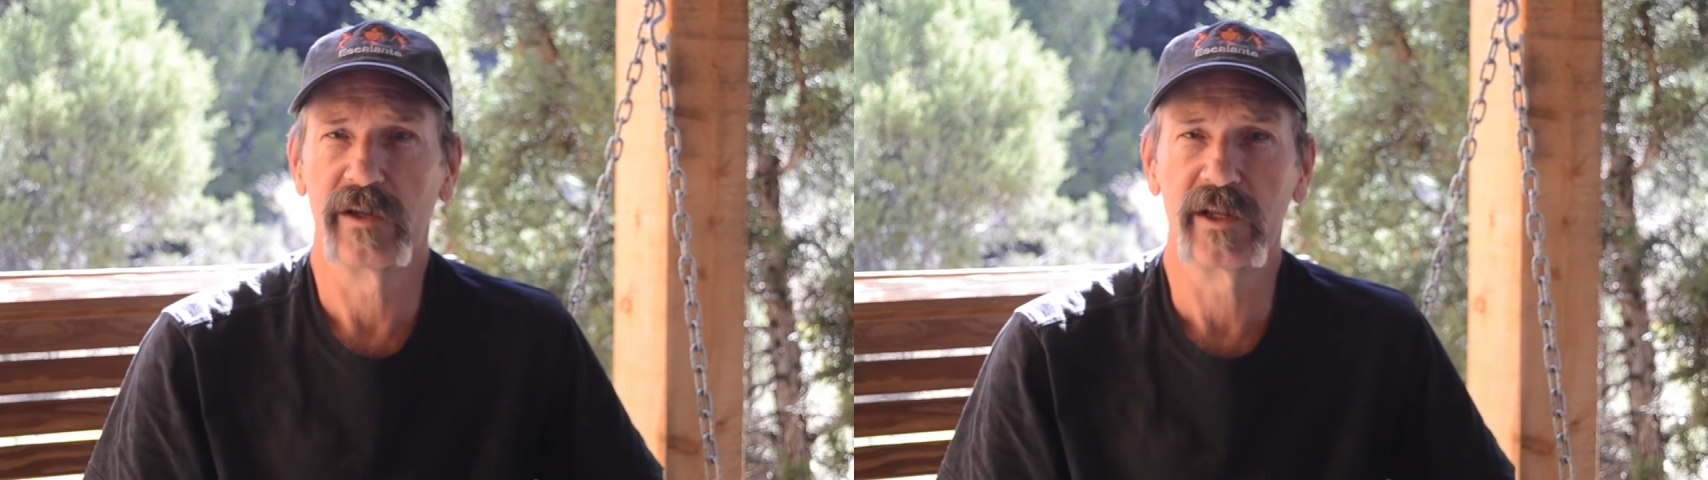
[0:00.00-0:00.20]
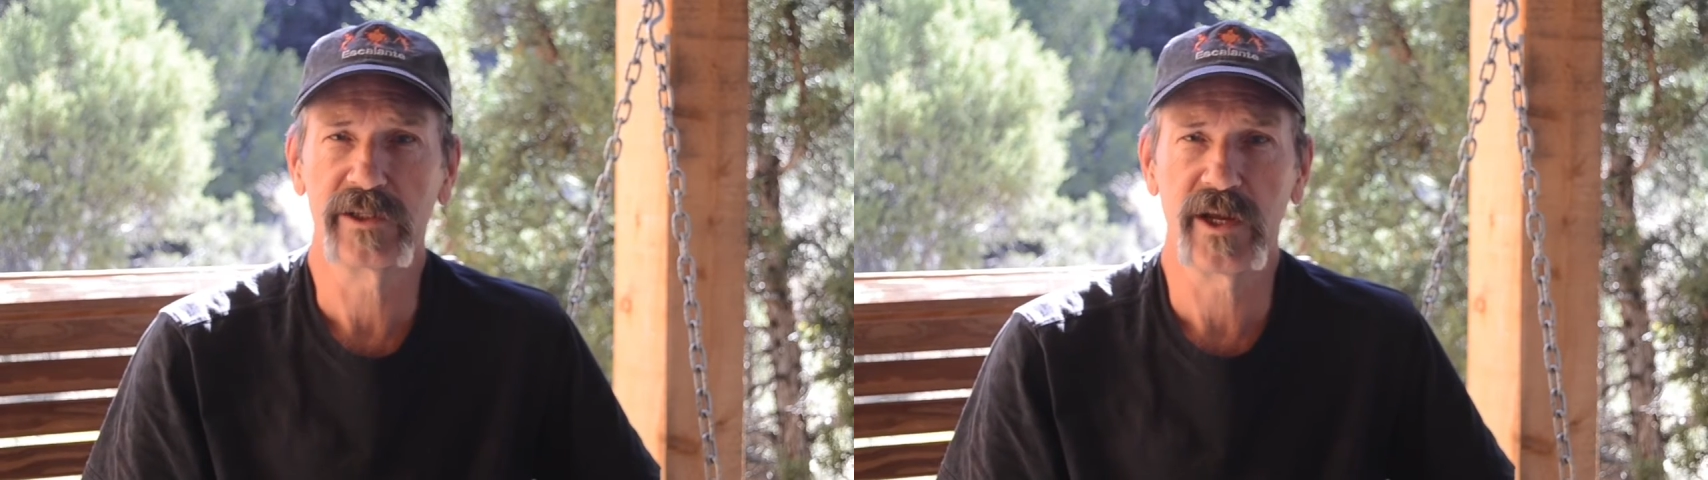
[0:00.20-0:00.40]

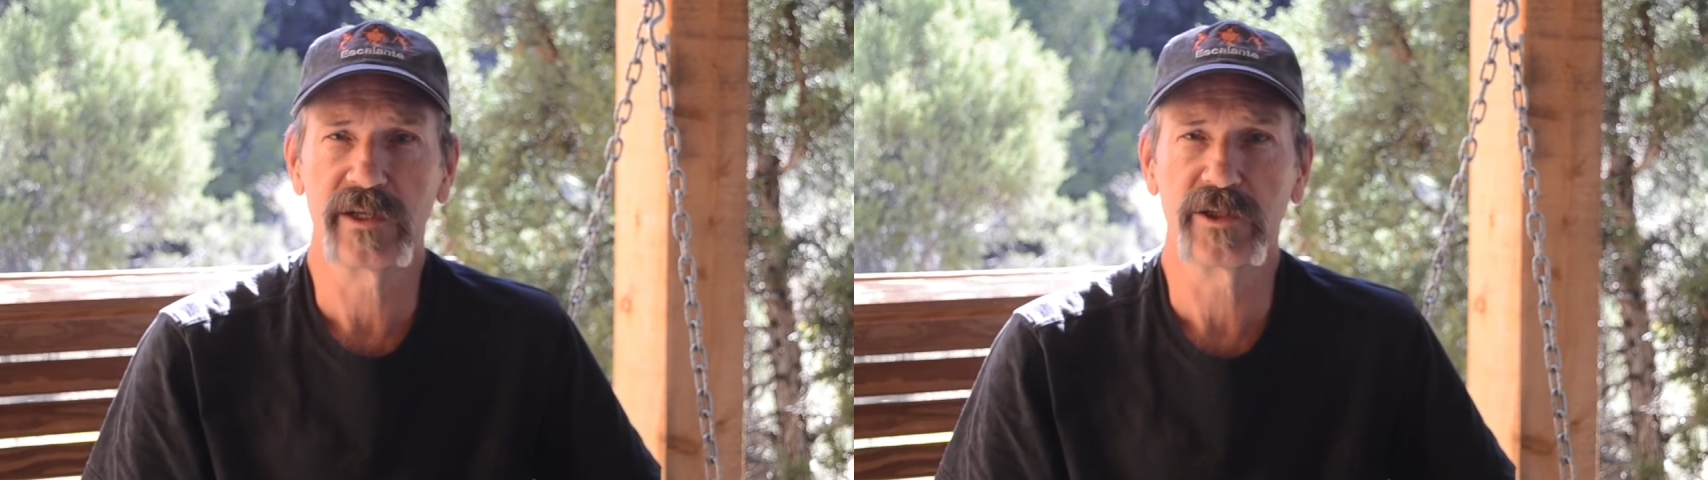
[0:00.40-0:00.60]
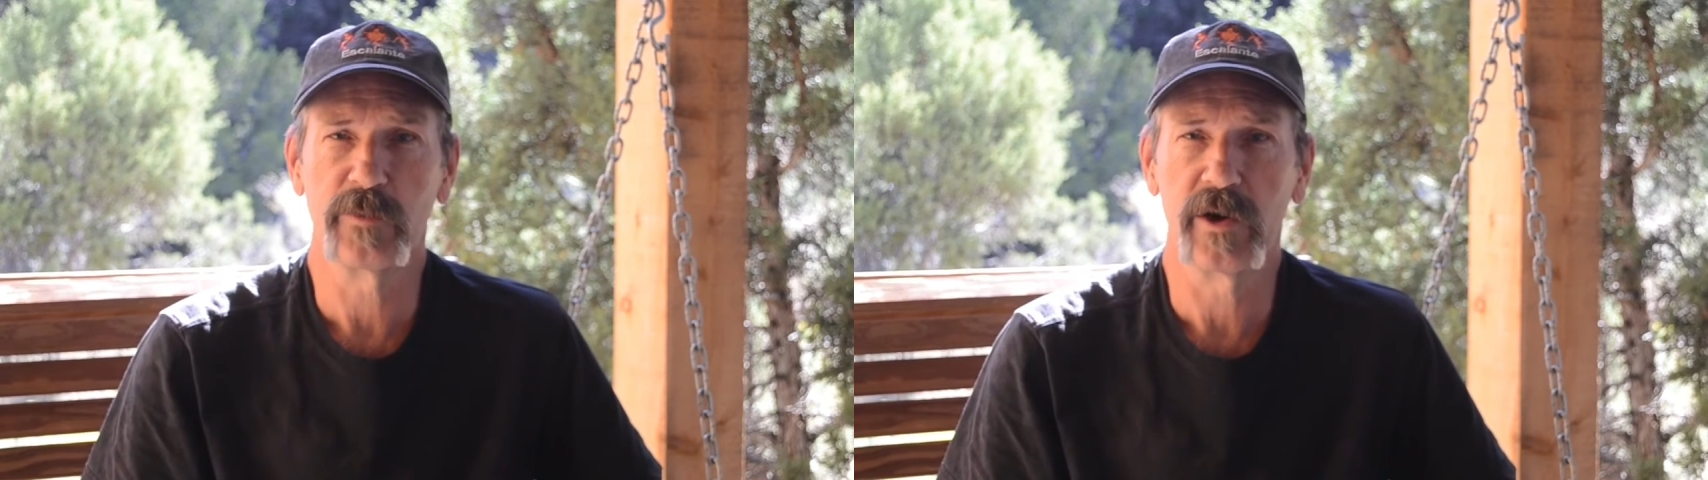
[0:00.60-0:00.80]
Let's
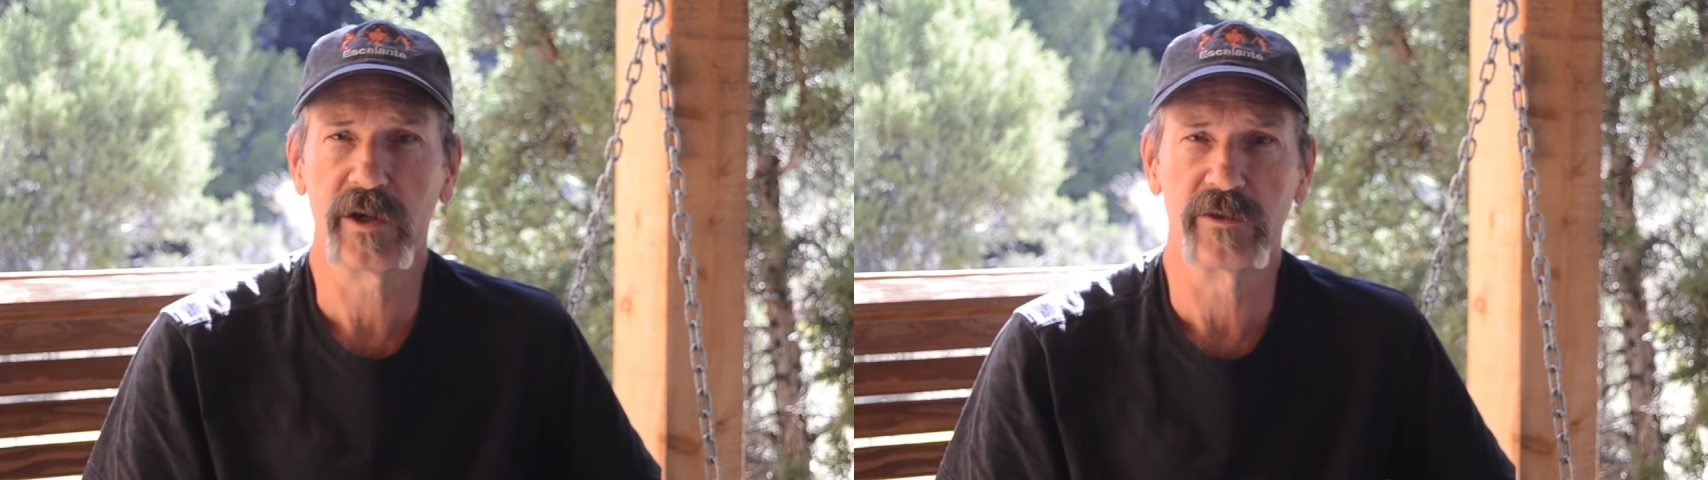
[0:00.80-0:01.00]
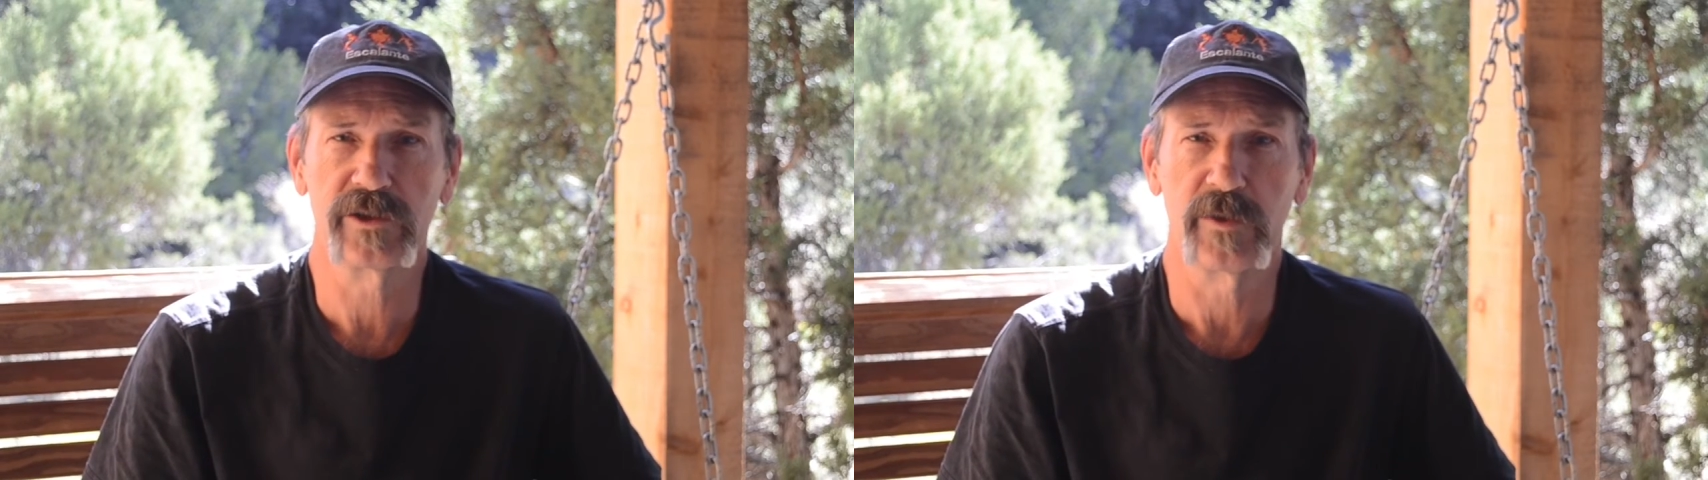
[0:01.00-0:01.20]
get to work on